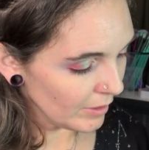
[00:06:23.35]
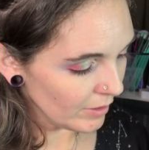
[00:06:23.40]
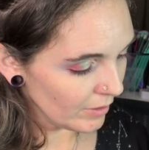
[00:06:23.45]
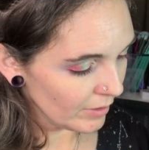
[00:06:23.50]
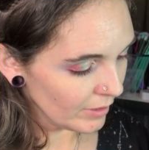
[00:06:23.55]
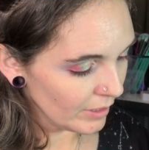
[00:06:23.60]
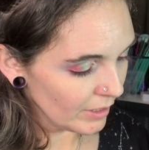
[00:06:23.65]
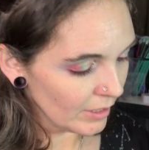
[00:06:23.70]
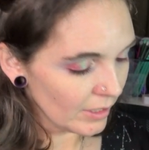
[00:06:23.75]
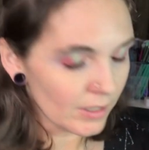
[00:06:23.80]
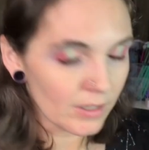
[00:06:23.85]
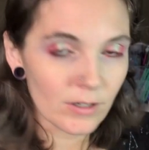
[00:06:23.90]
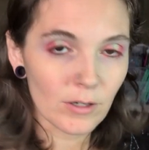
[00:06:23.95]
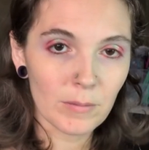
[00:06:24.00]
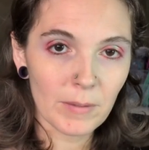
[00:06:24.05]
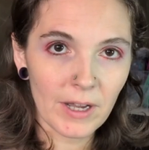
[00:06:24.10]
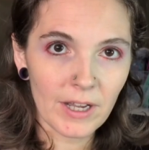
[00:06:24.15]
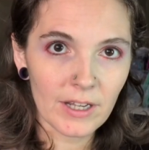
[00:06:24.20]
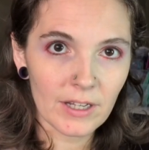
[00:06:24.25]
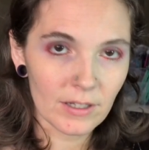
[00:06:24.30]
literally gonna
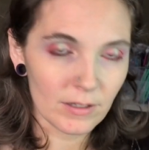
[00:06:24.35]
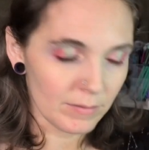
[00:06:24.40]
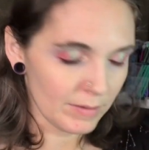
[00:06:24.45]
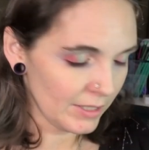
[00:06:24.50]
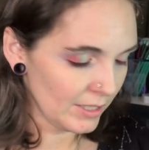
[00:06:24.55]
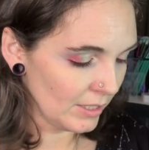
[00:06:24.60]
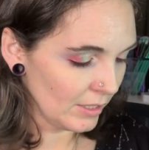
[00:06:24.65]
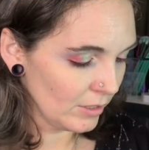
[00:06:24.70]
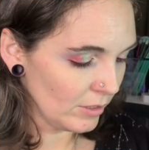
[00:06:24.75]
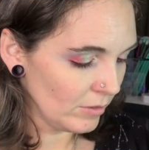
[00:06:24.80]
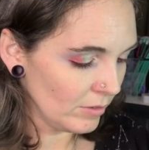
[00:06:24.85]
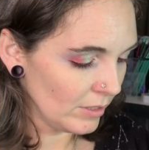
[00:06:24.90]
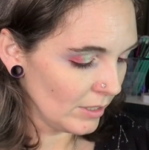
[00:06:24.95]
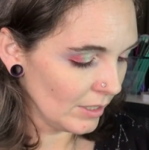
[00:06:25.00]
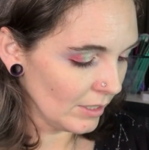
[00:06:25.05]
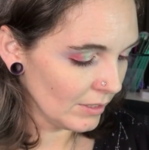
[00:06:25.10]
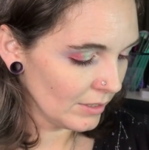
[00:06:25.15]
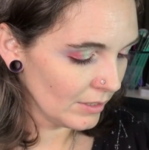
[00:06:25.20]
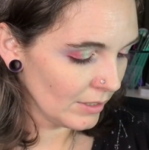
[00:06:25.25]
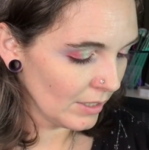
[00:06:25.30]
go back in with
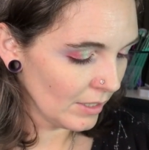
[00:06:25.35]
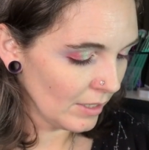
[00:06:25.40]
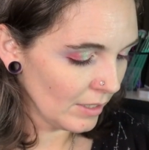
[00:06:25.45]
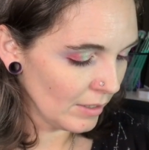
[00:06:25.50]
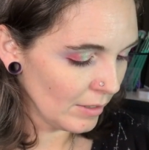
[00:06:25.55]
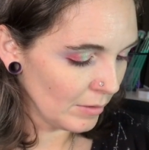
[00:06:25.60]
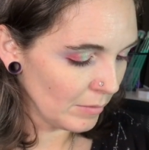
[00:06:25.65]
626.